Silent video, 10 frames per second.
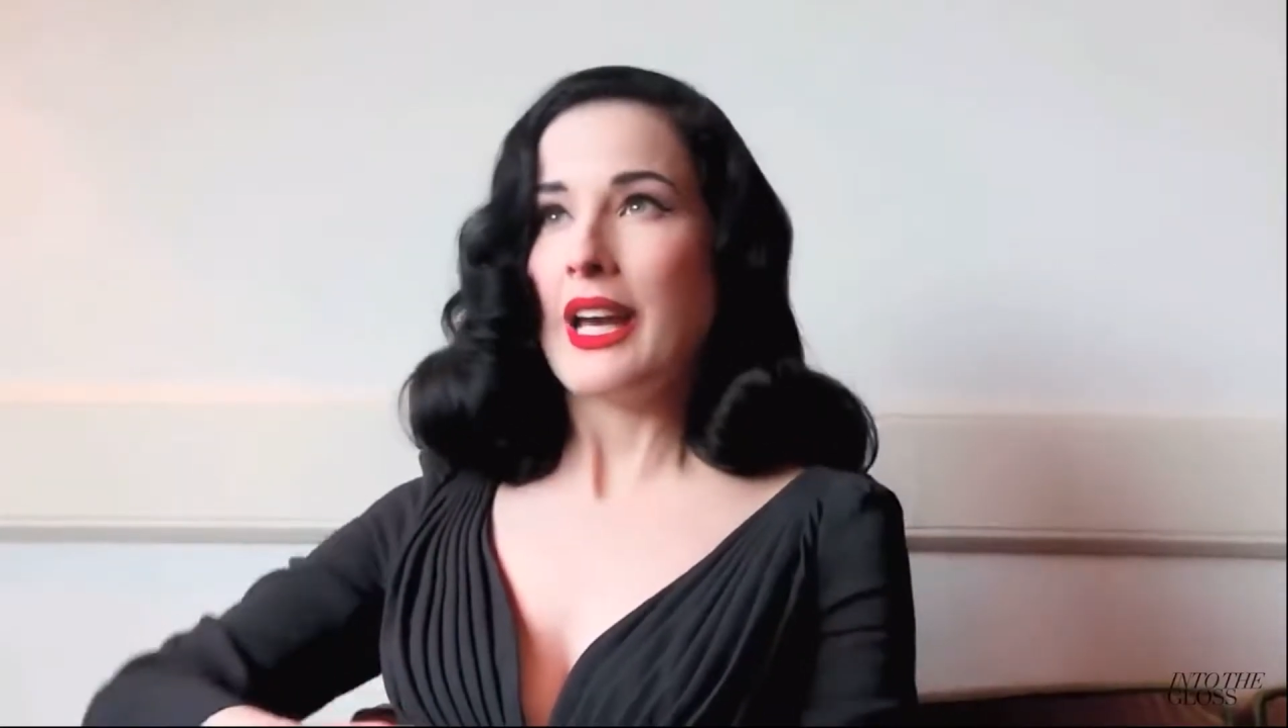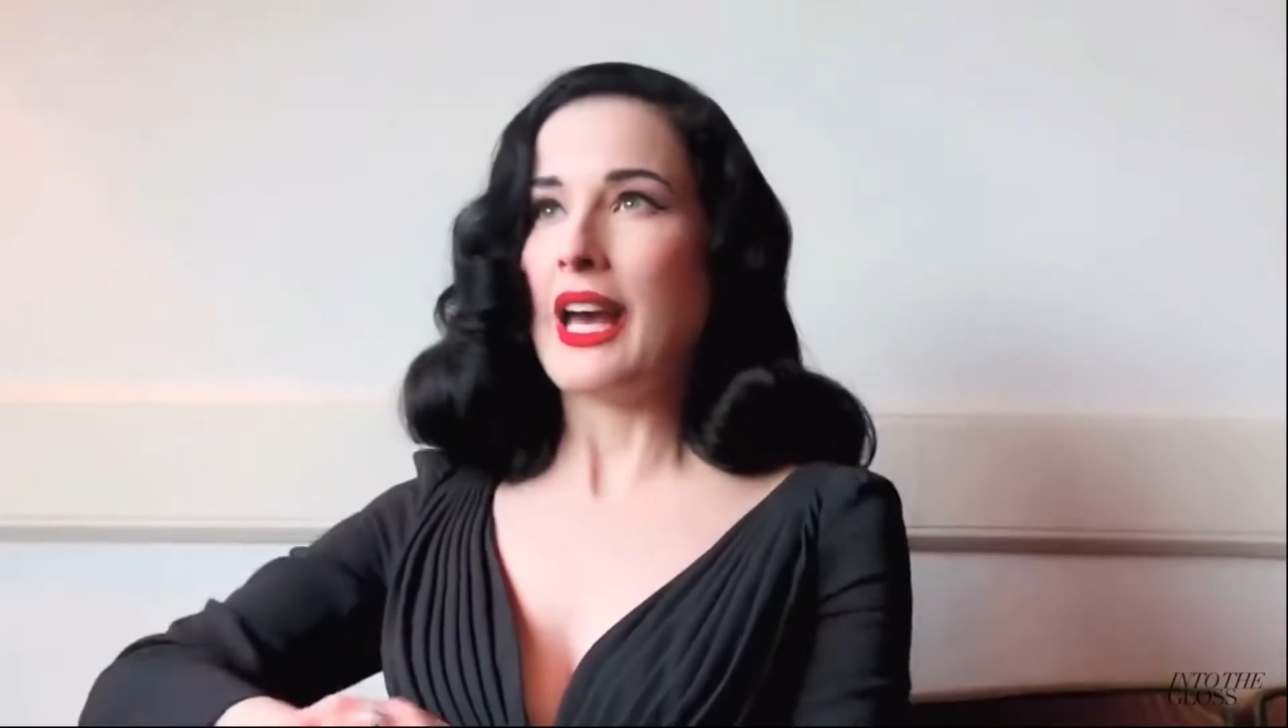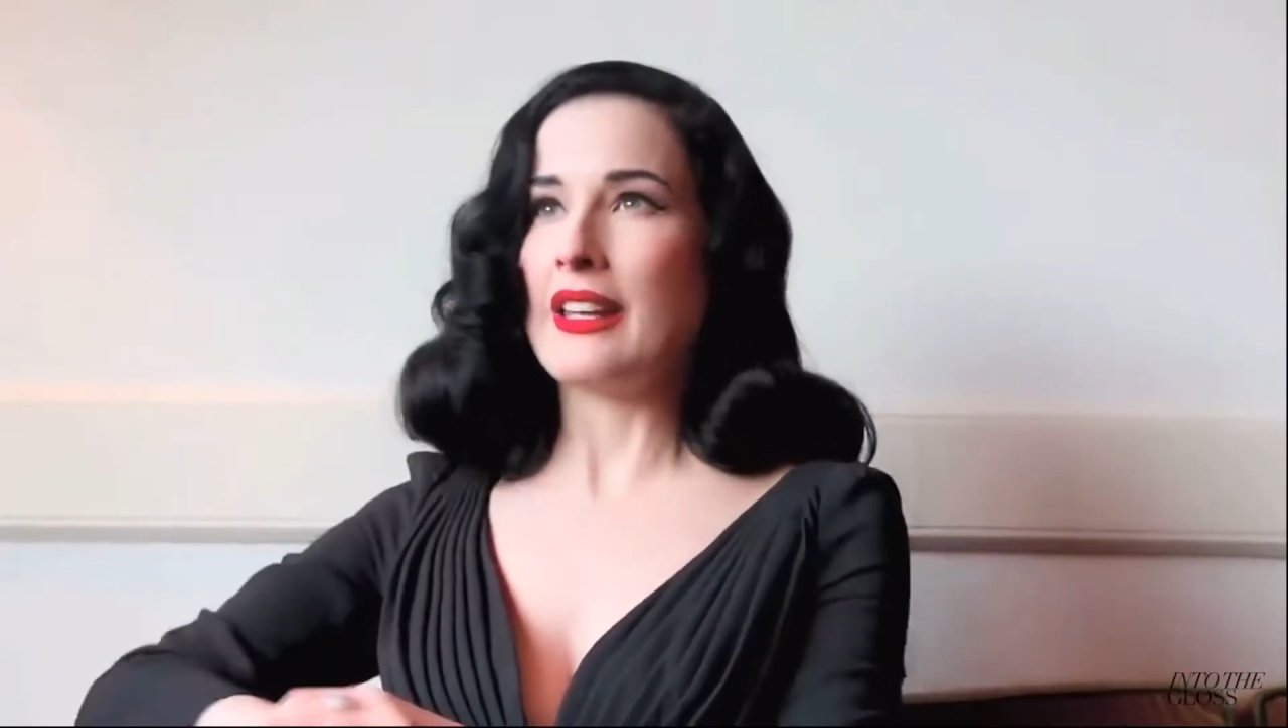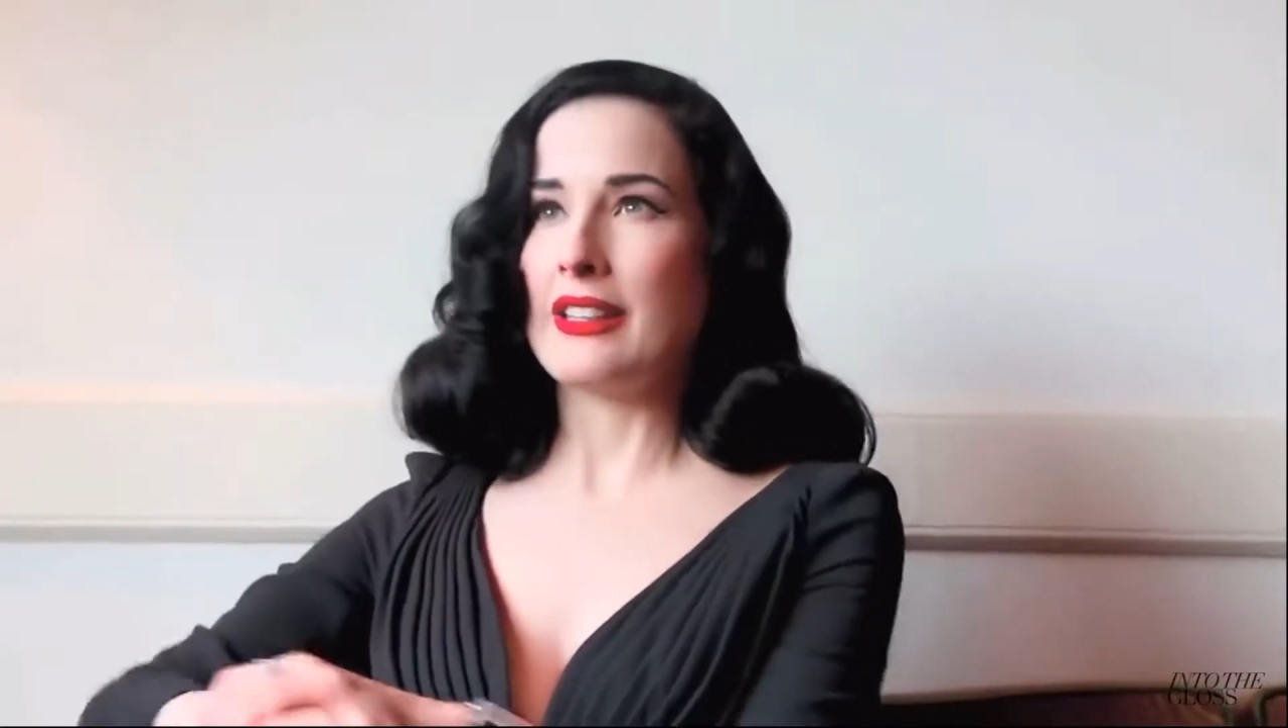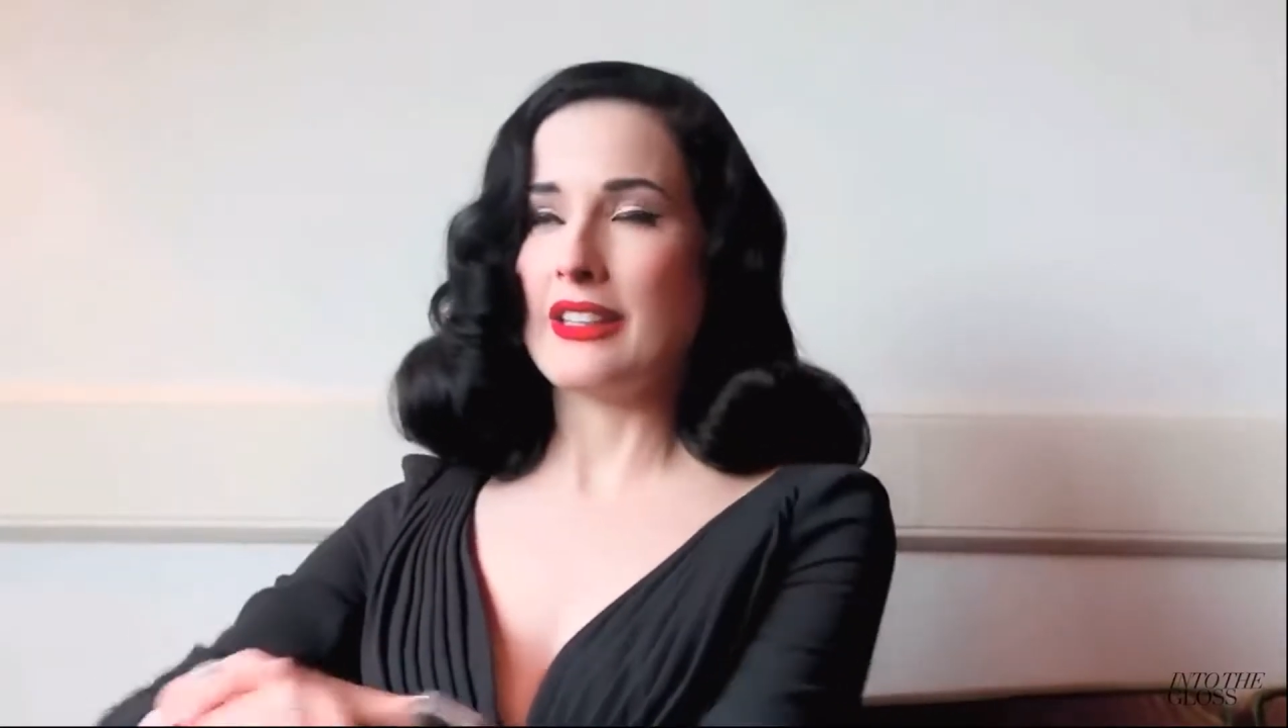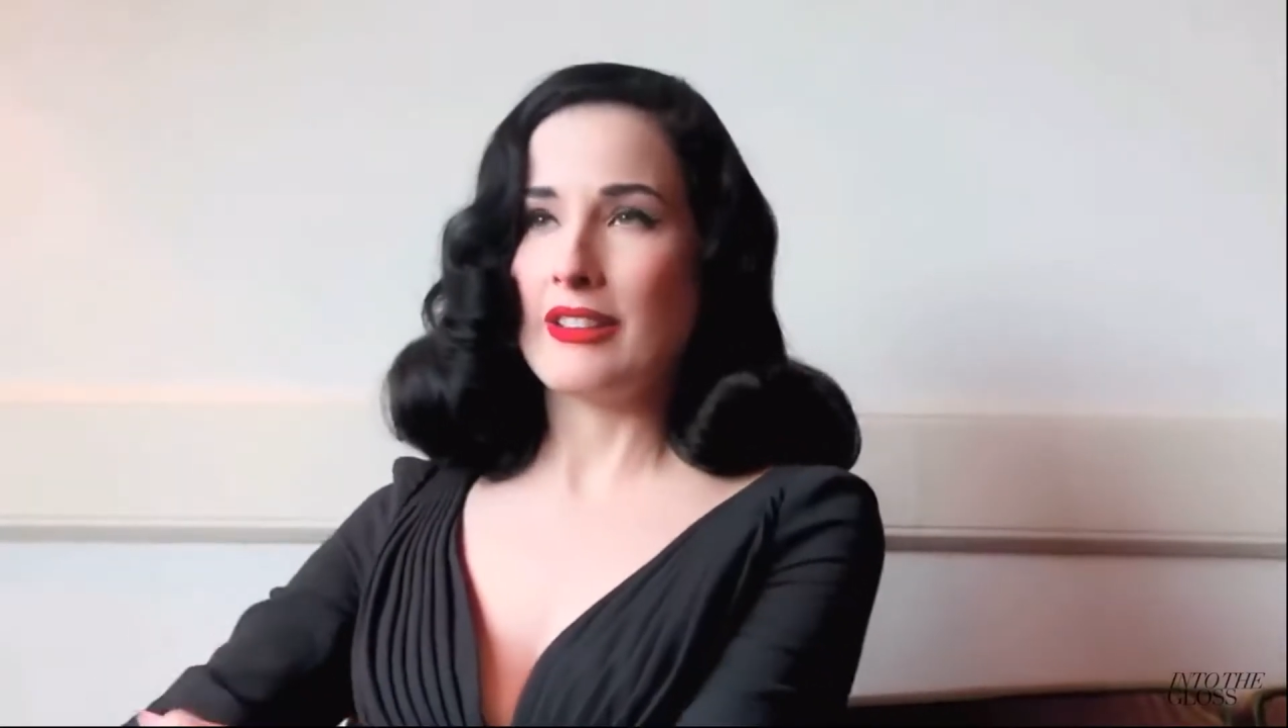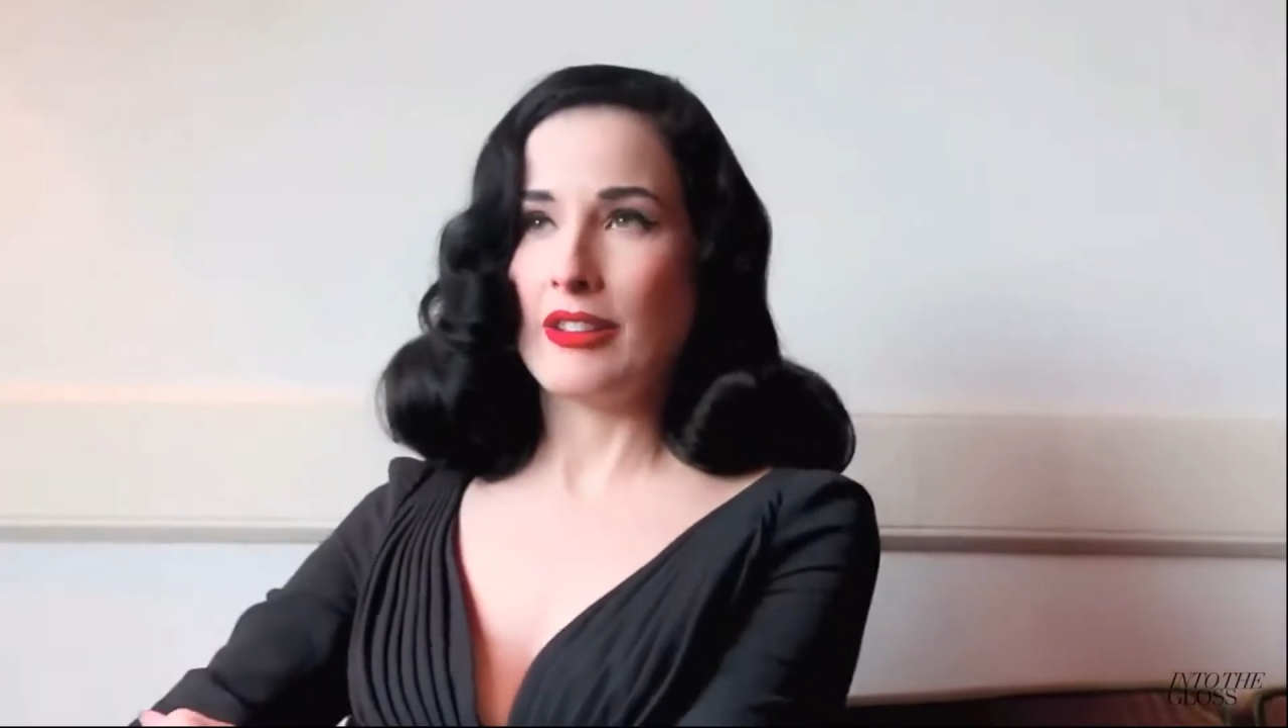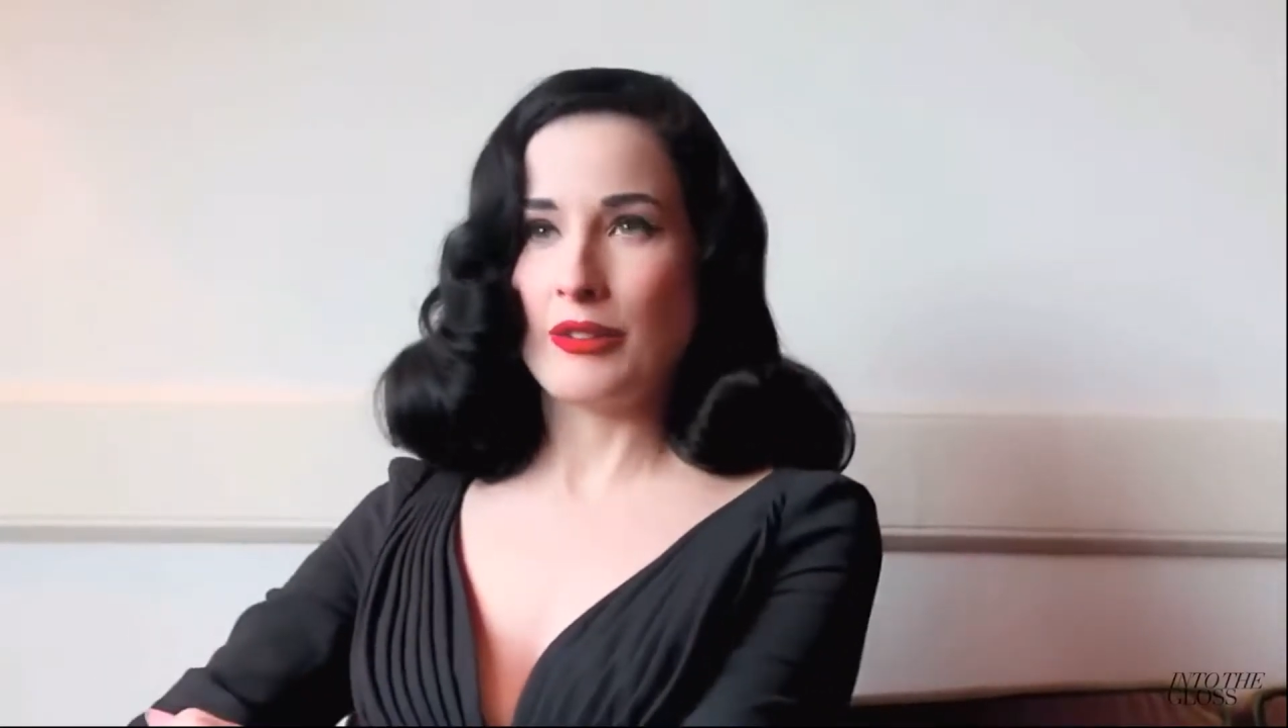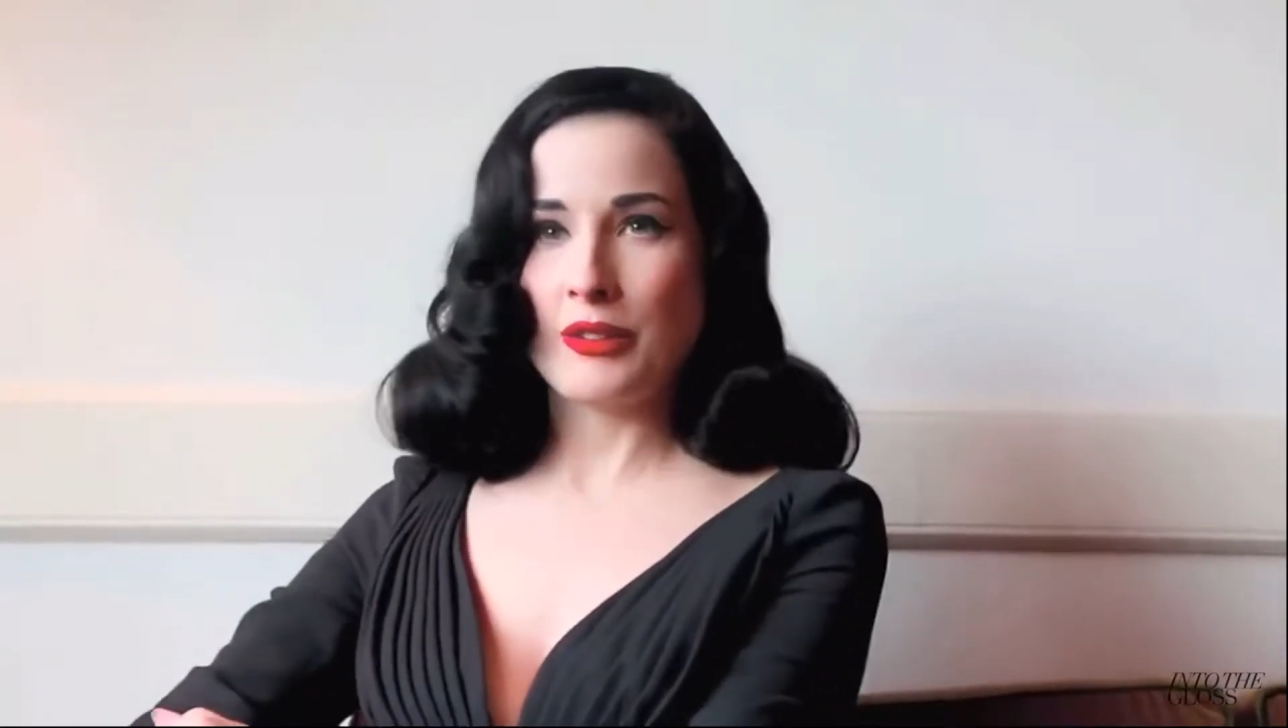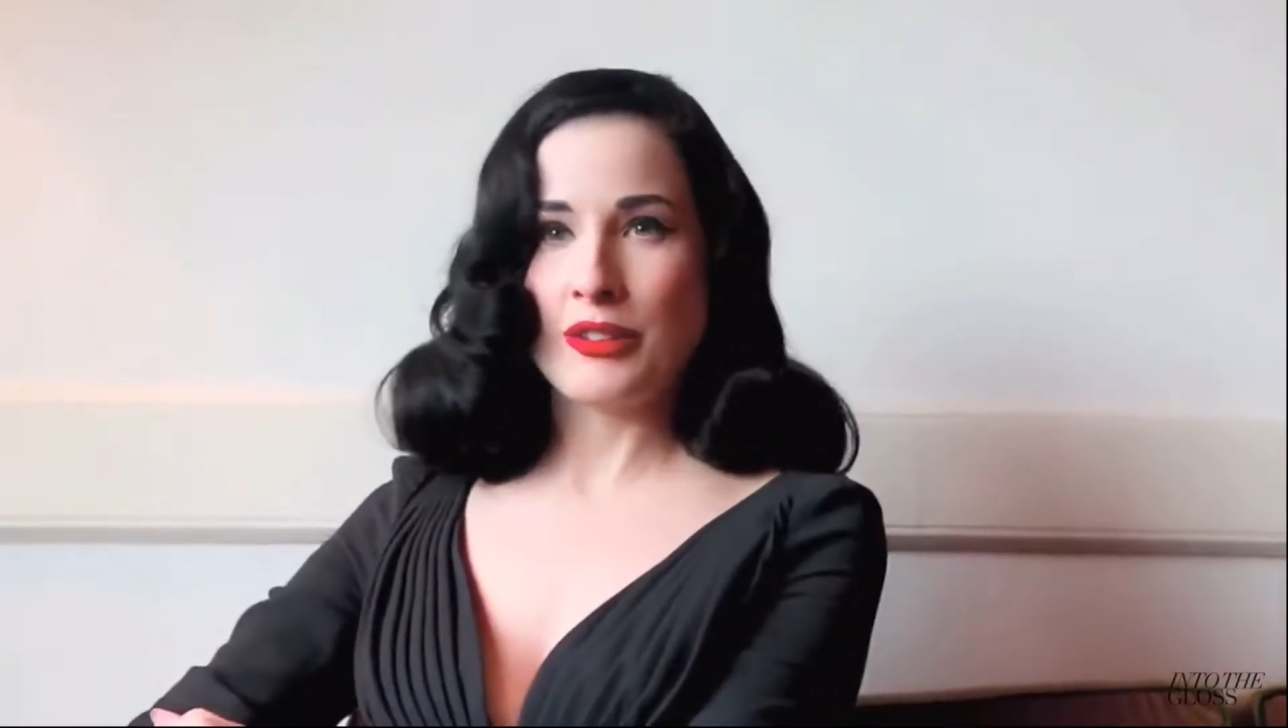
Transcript: and they'll